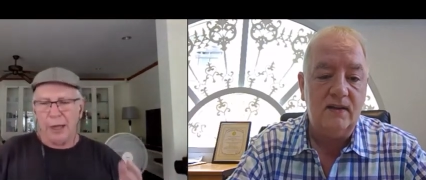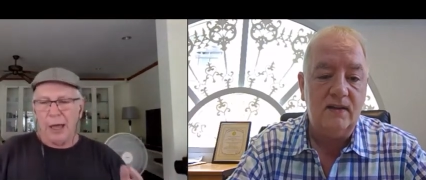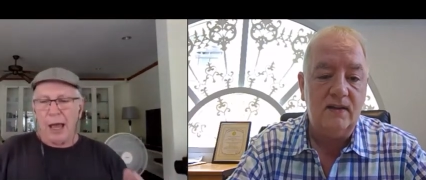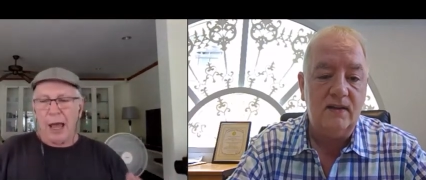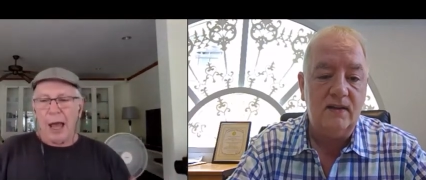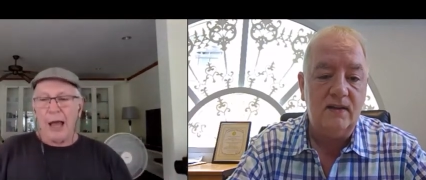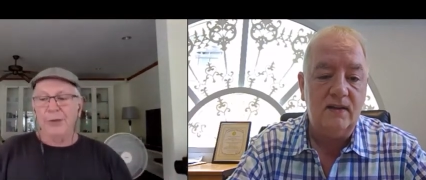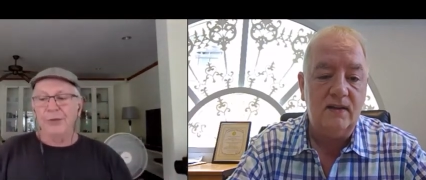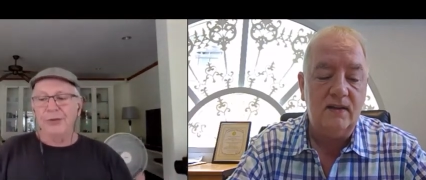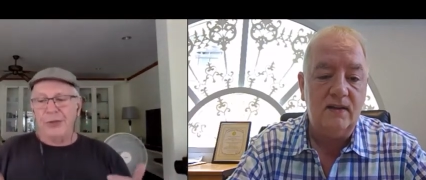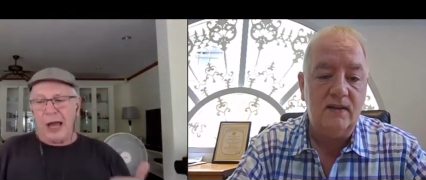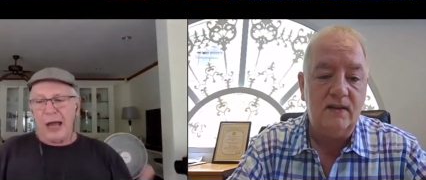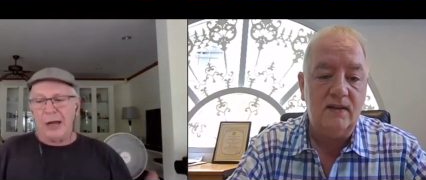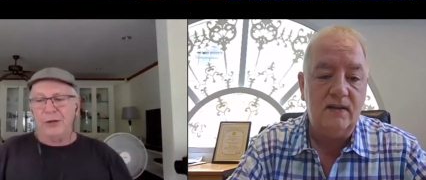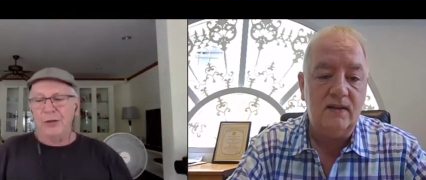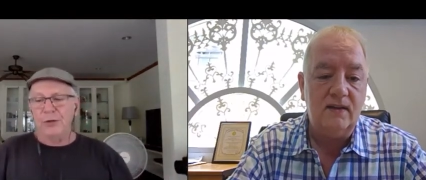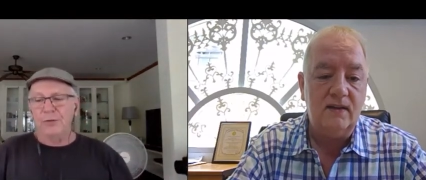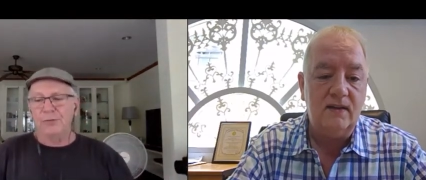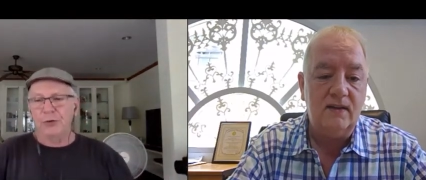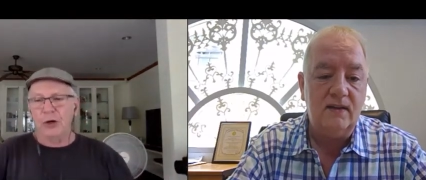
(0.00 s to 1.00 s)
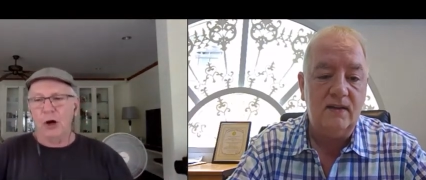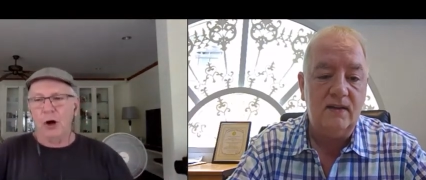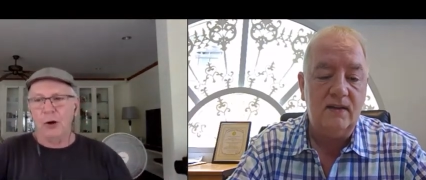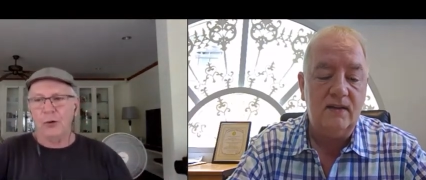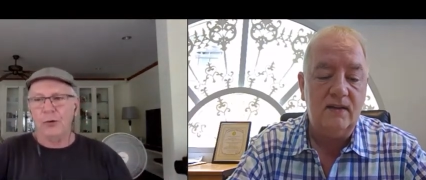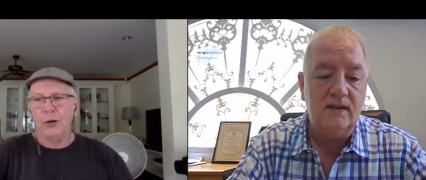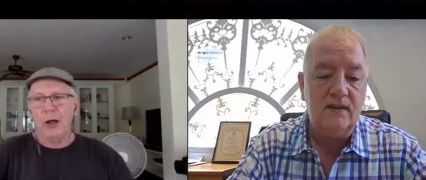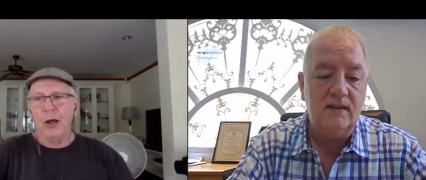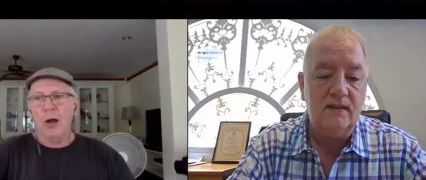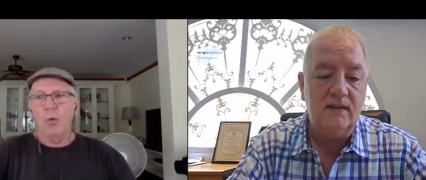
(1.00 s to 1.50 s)
Speaker 1: And then you've got
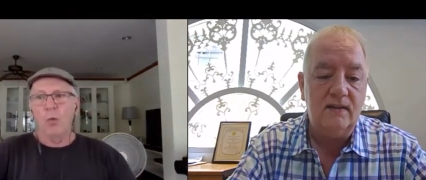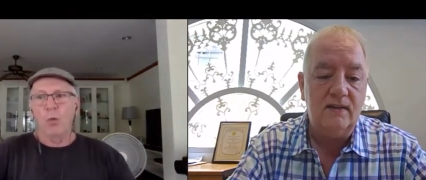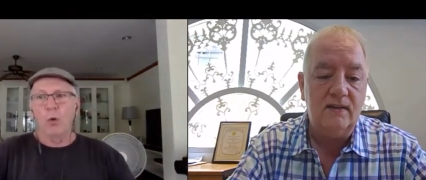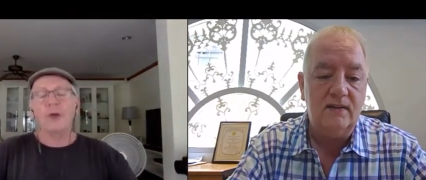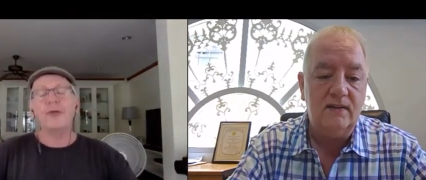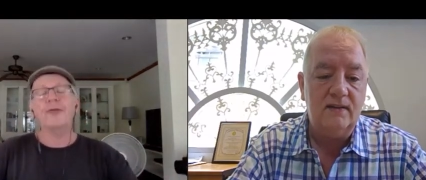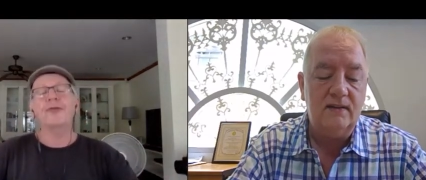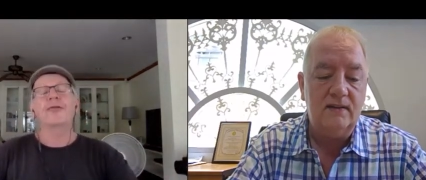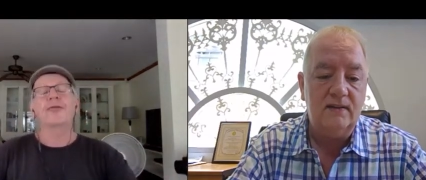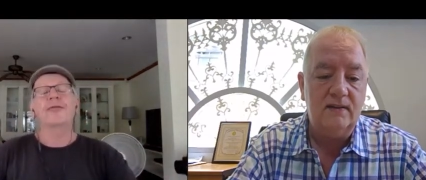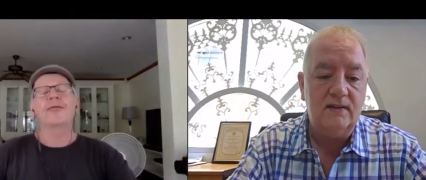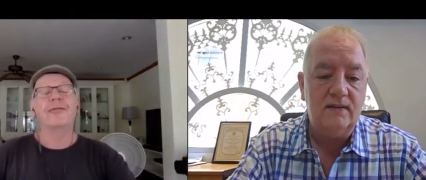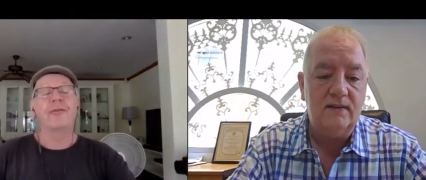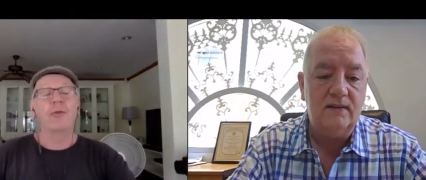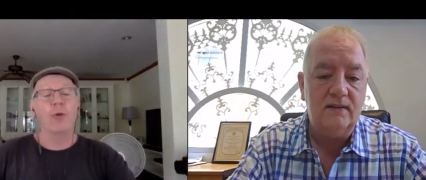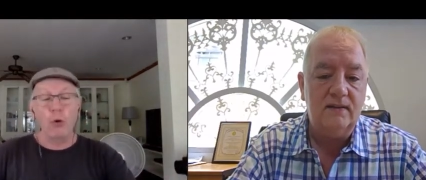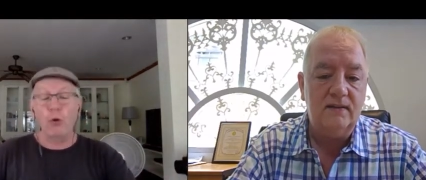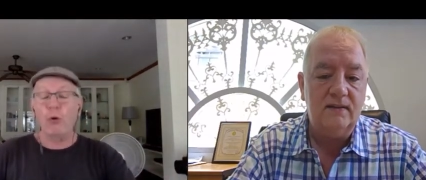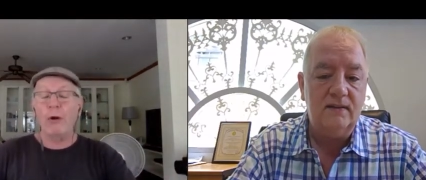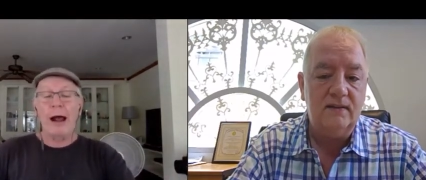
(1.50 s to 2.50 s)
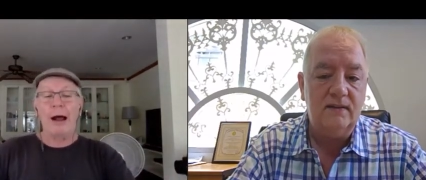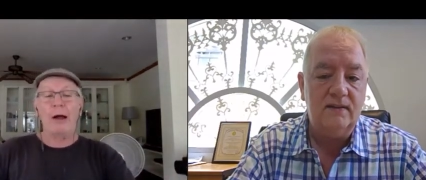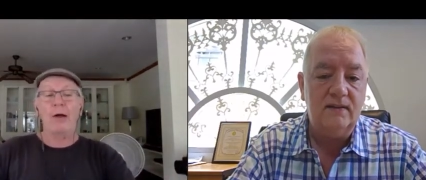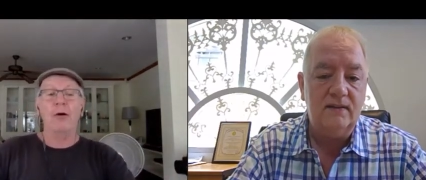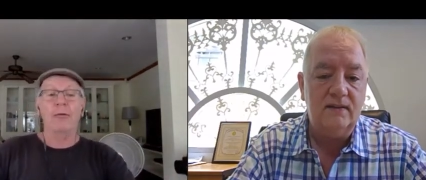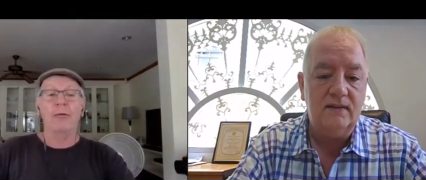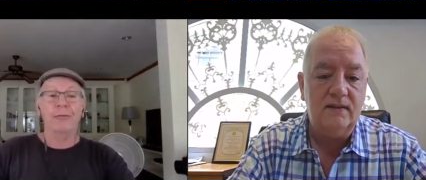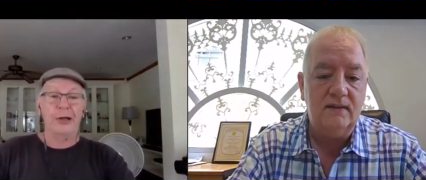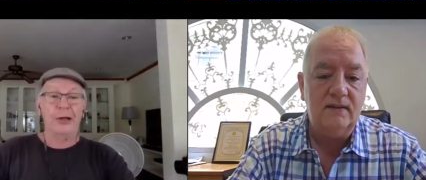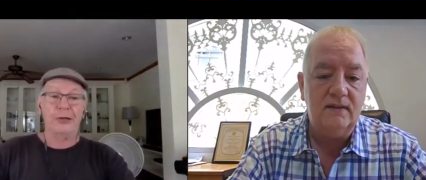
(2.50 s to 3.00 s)
what's the fallout
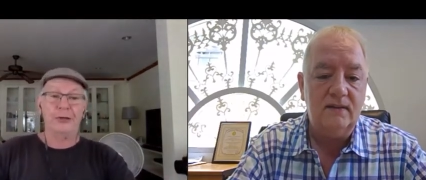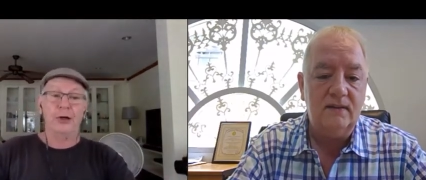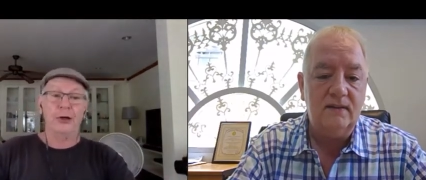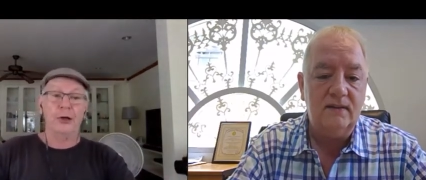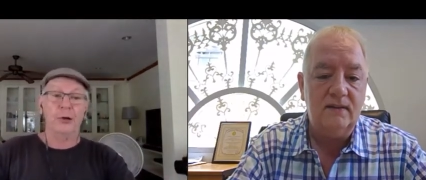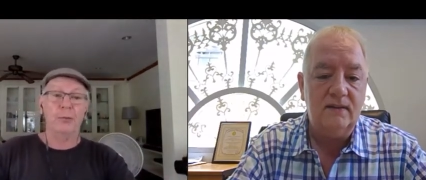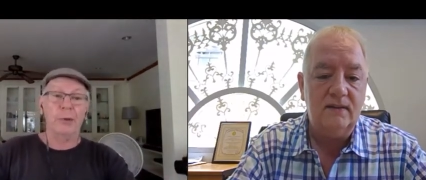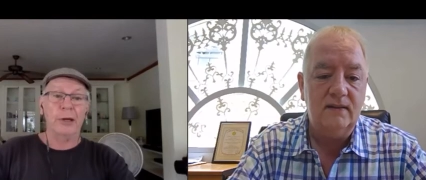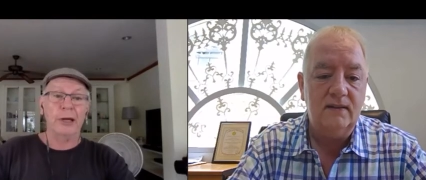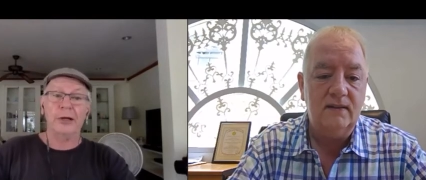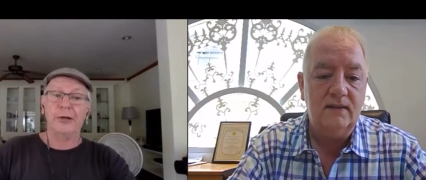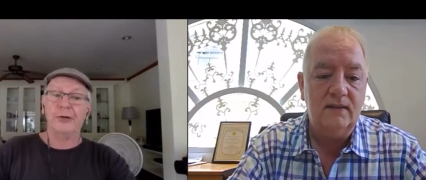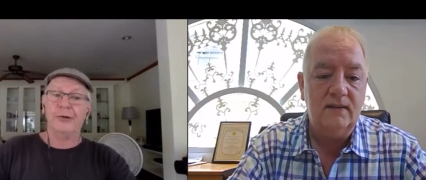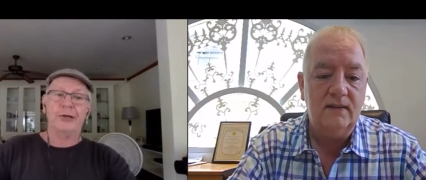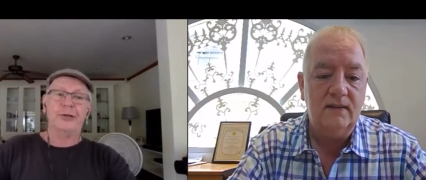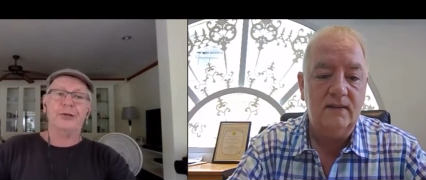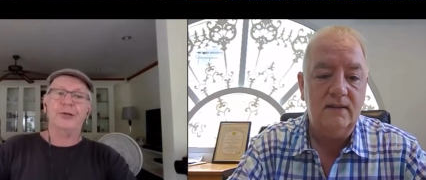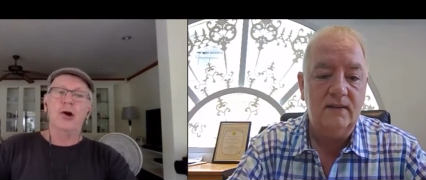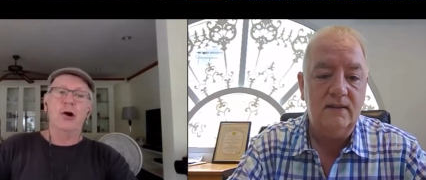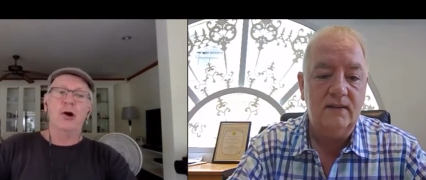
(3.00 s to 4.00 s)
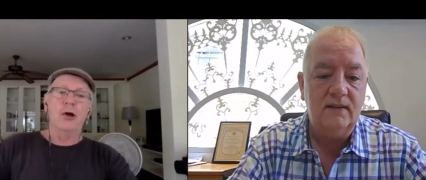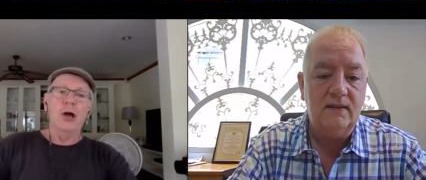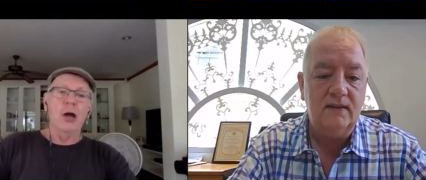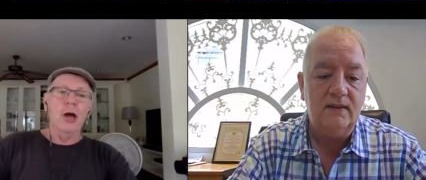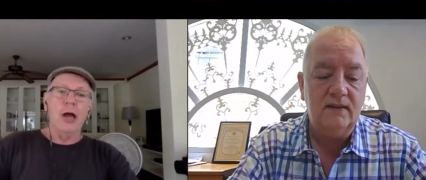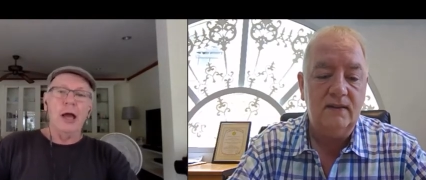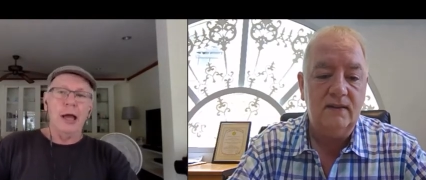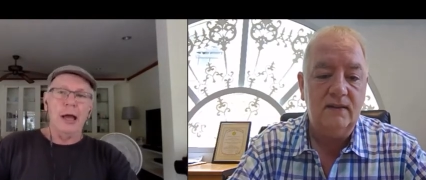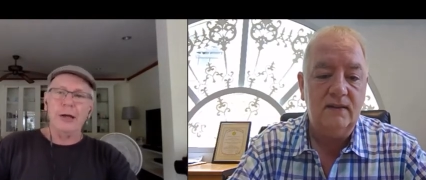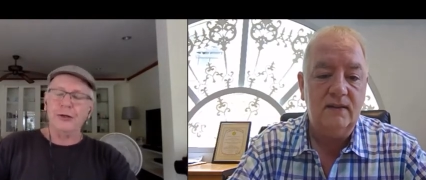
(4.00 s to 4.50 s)
of this going to be? Because it's not,
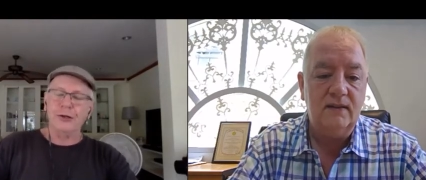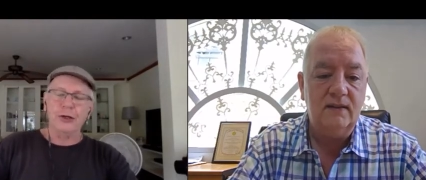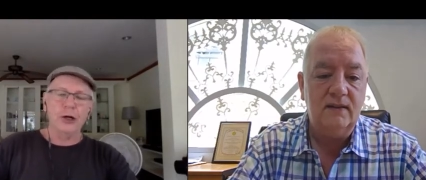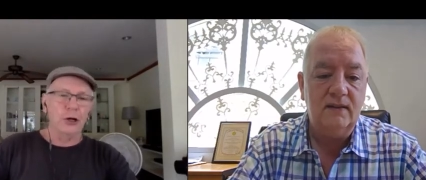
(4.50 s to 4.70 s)
it's going to